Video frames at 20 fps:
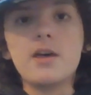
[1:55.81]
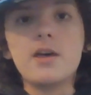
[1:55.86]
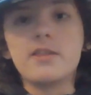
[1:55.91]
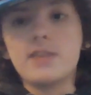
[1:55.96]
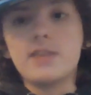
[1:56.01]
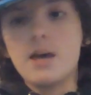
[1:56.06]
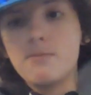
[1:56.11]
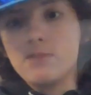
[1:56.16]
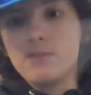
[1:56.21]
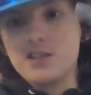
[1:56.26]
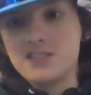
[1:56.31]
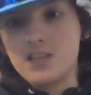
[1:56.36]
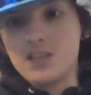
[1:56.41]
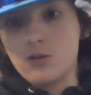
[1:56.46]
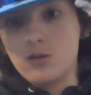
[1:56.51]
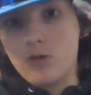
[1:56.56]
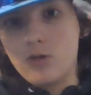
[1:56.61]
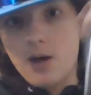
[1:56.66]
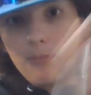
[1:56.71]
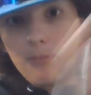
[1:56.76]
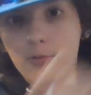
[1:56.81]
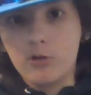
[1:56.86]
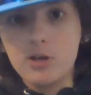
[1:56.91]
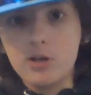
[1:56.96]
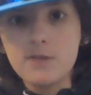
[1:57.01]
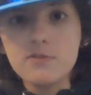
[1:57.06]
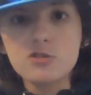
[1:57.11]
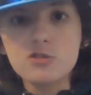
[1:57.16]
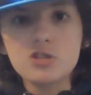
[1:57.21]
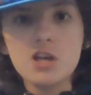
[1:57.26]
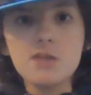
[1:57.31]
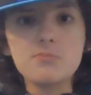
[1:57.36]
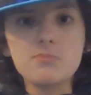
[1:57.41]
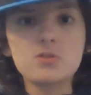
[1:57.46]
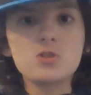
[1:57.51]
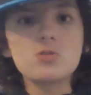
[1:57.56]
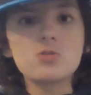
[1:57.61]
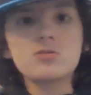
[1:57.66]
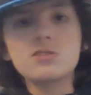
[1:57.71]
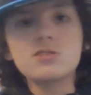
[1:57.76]
That means they do not believe in James
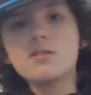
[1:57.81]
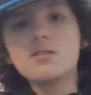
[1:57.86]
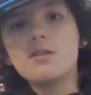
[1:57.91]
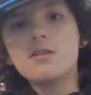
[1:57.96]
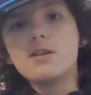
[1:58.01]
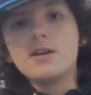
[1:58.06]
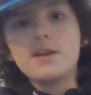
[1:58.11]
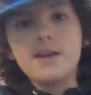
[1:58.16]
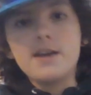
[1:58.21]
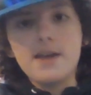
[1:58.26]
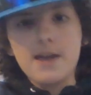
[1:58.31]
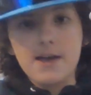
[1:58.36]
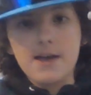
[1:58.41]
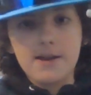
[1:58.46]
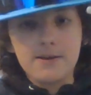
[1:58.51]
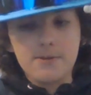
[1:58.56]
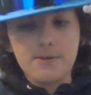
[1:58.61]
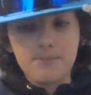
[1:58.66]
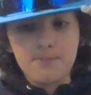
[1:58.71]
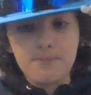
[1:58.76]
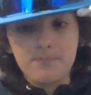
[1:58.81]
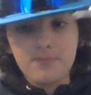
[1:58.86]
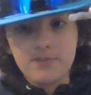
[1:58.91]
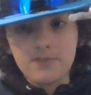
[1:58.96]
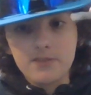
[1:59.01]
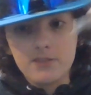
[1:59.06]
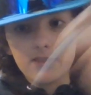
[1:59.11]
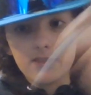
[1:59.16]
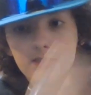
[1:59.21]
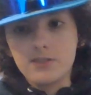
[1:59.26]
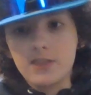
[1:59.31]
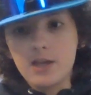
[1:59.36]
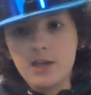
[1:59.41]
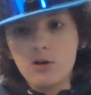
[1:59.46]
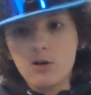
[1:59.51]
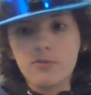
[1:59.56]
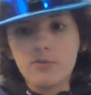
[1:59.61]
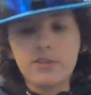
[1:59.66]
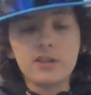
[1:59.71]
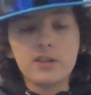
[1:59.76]
Houston, and they
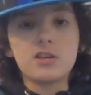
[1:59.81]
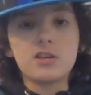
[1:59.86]
don't think